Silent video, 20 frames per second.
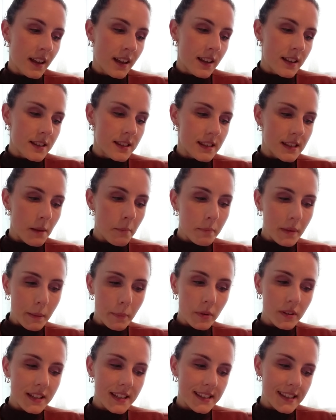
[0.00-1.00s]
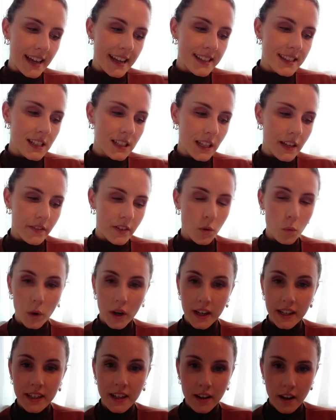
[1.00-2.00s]
Some people decide to live and
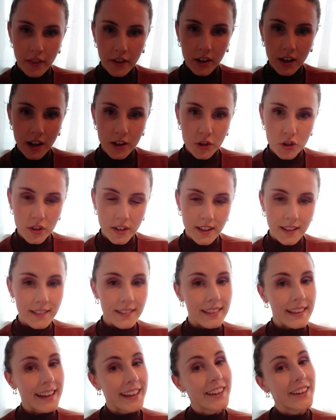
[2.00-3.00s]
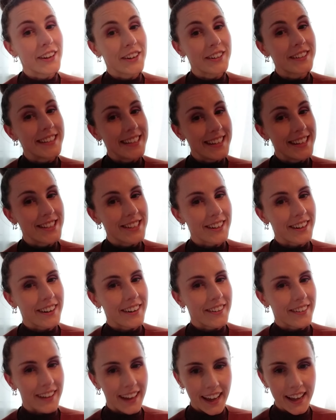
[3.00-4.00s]
work in another country, like your teacher,
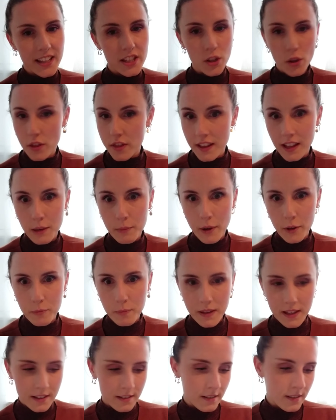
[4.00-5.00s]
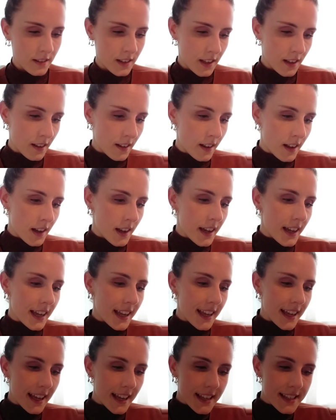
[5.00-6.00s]
okay? So think about me.
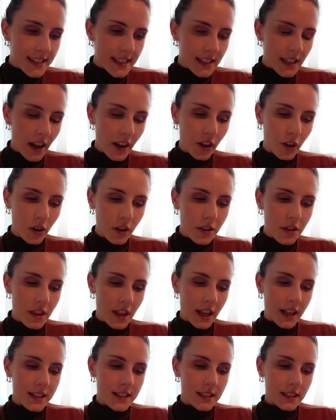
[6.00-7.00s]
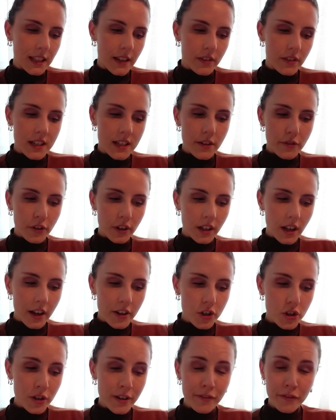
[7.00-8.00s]
Is it a good thing to live in a different
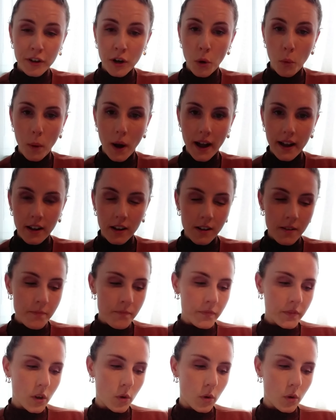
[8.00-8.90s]
country for a while?